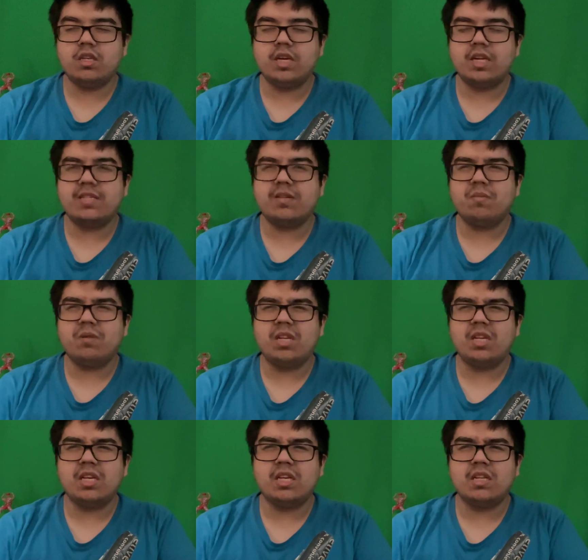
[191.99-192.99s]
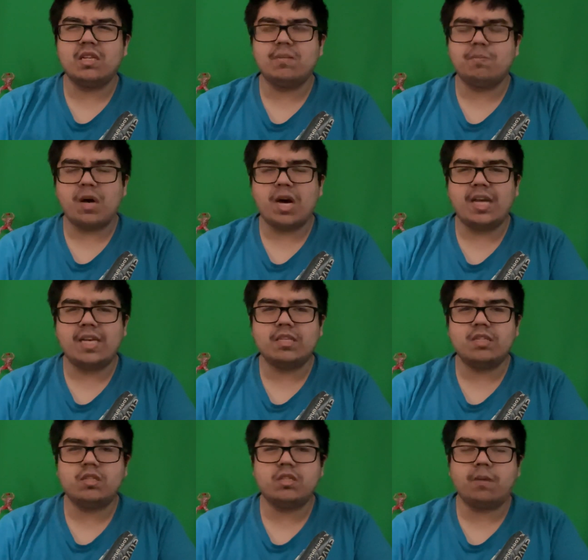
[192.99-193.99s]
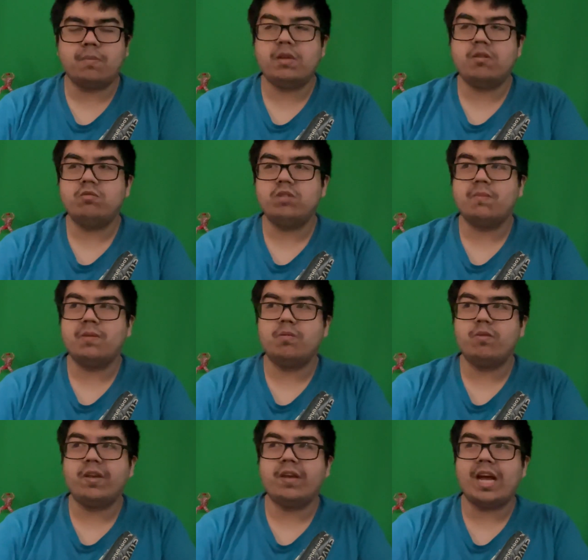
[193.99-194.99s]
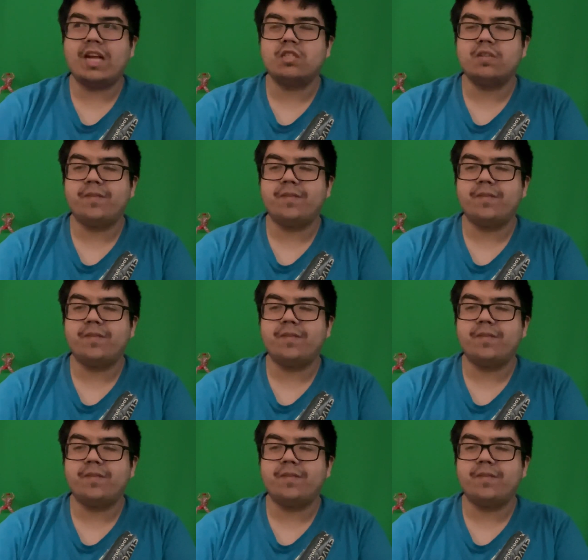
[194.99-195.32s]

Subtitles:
as in my WWE action